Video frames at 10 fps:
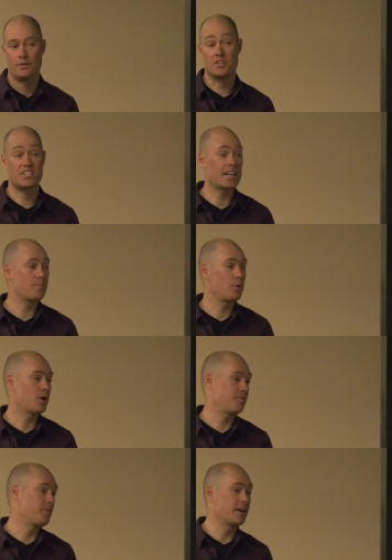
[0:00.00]
The second
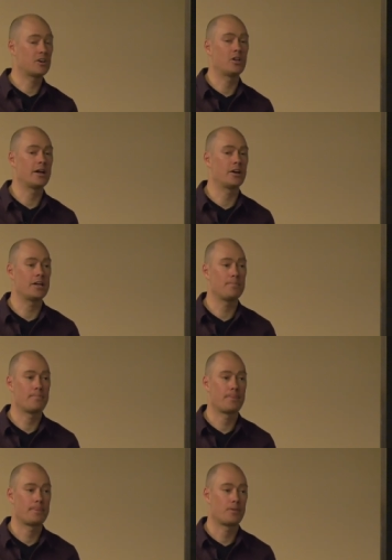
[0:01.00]
part of finding clarity
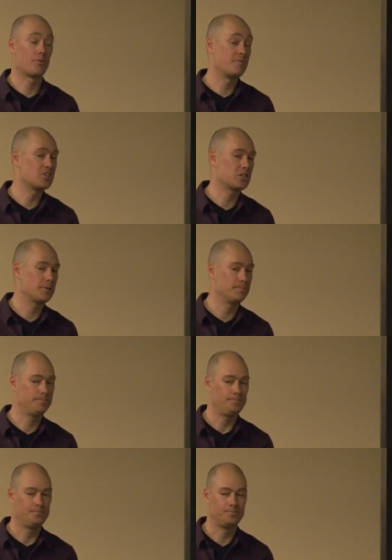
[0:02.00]
or vision
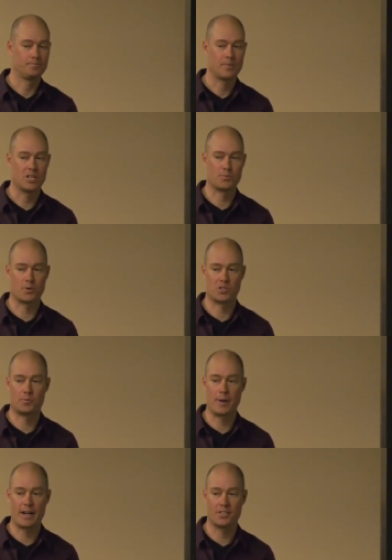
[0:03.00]
is
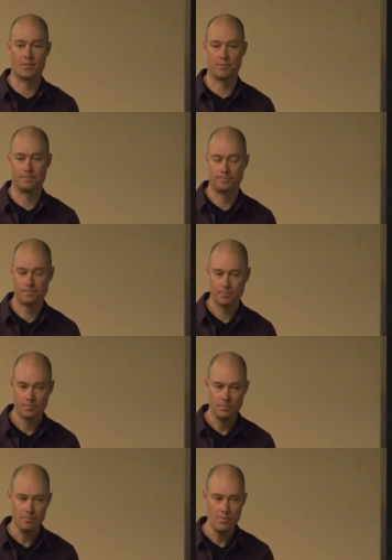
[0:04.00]
perspective.
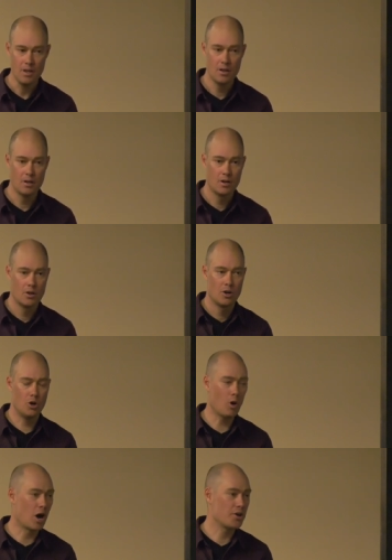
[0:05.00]

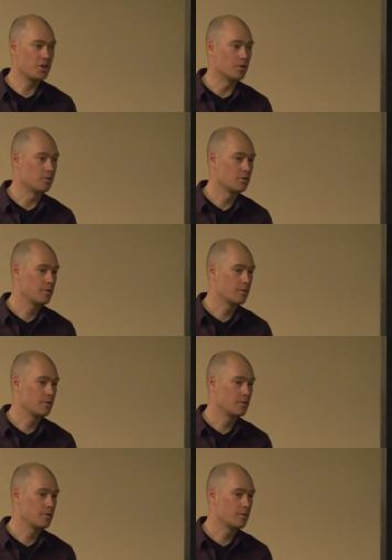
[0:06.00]
Who are you?